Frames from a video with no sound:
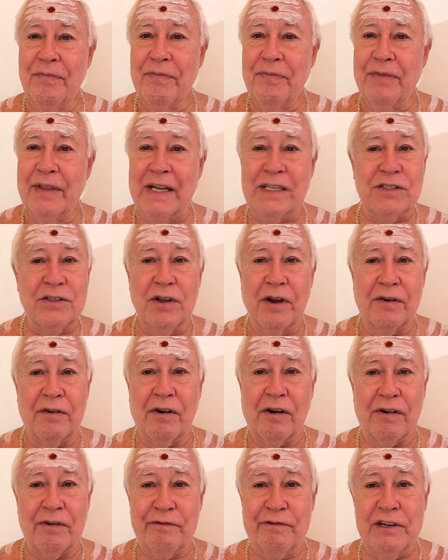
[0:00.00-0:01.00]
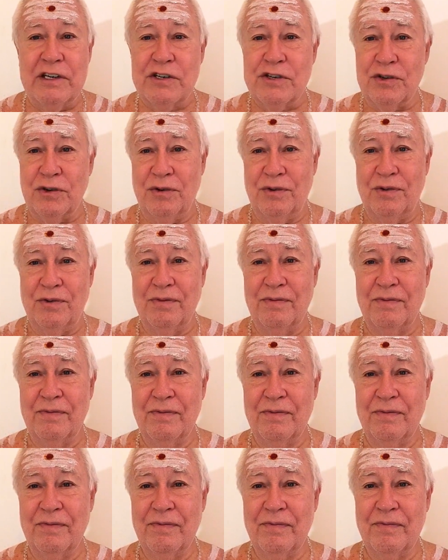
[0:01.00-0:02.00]
That's not artificial.
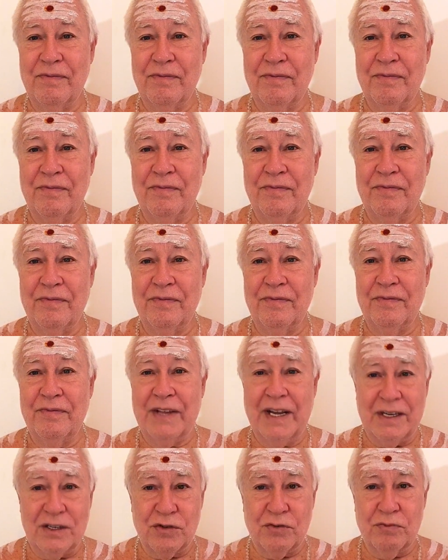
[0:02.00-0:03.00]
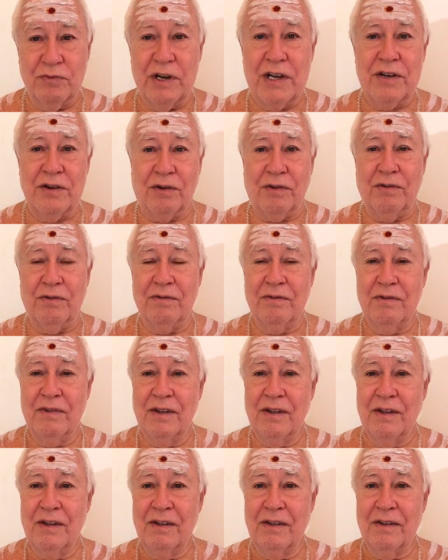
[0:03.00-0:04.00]
That's real.
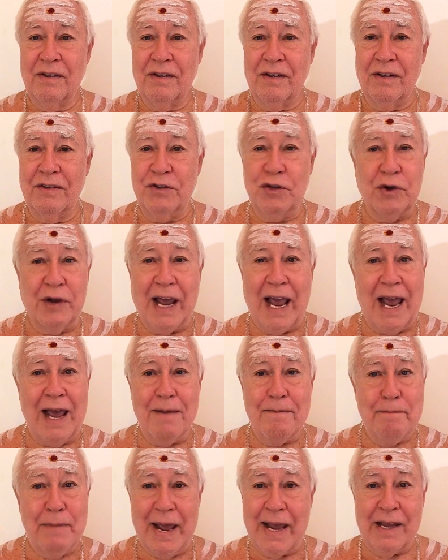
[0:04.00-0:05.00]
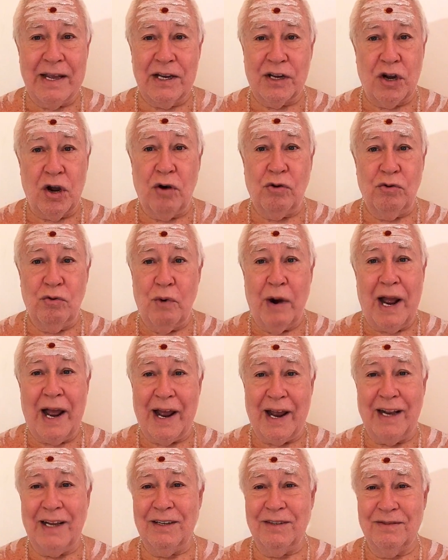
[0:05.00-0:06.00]
Uh, you can't make it go
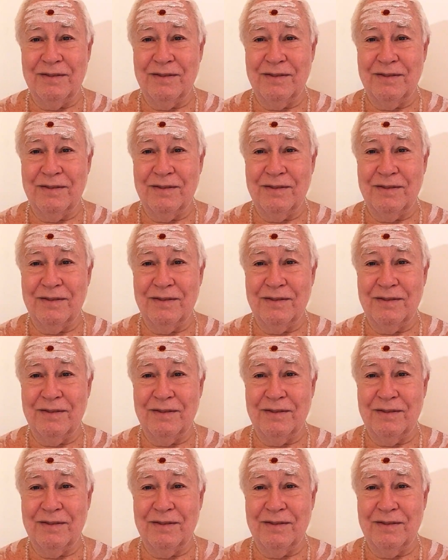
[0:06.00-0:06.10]
away.